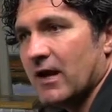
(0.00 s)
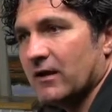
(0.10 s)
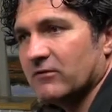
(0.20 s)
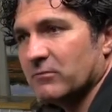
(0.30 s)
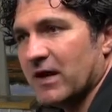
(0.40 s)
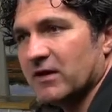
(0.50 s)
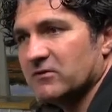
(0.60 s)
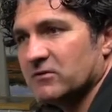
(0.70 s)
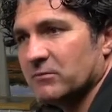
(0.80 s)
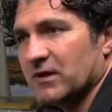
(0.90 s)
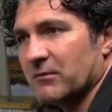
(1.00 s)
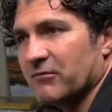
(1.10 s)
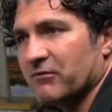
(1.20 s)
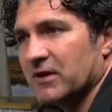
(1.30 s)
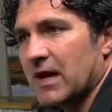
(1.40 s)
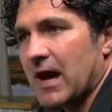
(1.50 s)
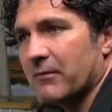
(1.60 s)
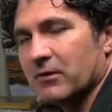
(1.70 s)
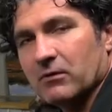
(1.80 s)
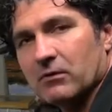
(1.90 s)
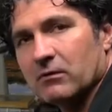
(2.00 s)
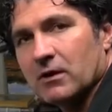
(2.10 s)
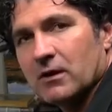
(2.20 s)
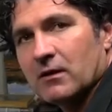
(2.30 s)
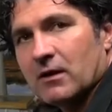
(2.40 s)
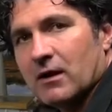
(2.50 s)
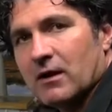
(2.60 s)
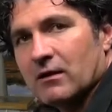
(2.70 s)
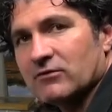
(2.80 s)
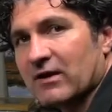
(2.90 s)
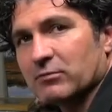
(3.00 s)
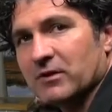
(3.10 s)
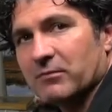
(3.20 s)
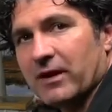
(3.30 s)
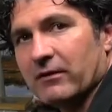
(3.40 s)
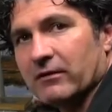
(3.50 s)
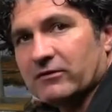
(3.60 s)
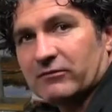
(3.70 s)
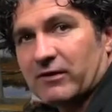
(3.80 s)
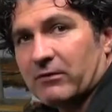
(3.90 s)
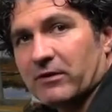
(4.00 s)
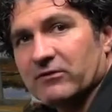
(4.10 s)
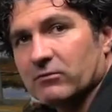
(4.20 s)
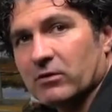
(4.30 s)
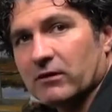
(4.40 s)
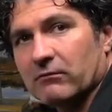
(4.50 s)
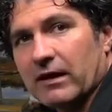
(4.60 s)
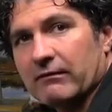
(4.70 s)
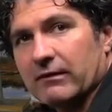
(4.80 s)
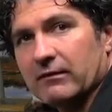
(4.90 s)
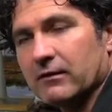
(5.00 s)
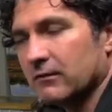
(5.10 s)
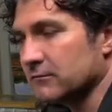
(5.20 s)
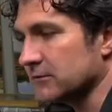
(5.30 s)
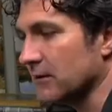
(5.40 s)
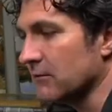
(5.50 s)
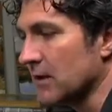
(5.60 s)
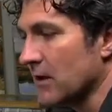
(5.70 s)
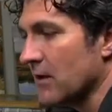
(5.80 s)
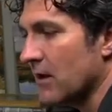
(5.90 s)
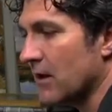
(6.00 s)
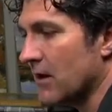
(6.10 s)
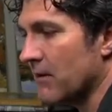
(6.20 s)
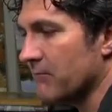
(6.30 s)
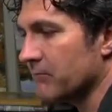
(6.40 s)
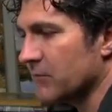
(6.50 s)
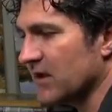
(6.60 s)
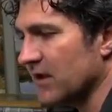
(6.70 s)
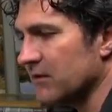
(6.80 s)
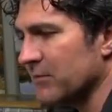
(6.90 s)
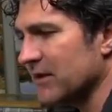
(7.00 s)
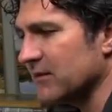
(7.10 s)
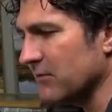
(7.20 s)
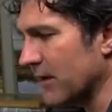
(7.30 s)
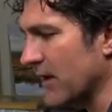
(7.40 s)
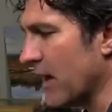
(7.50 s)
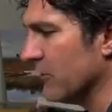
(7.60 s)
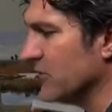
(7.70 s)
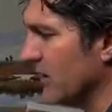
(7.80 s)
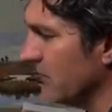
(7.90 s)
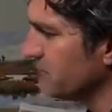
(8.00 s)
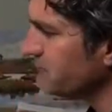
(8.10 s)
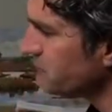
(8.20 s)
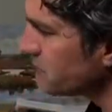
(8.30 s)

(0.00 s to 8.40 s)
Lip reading: and has managed to become a phenomenal draftsman and painter. You just find ways to work around it, So the big thing right now is getting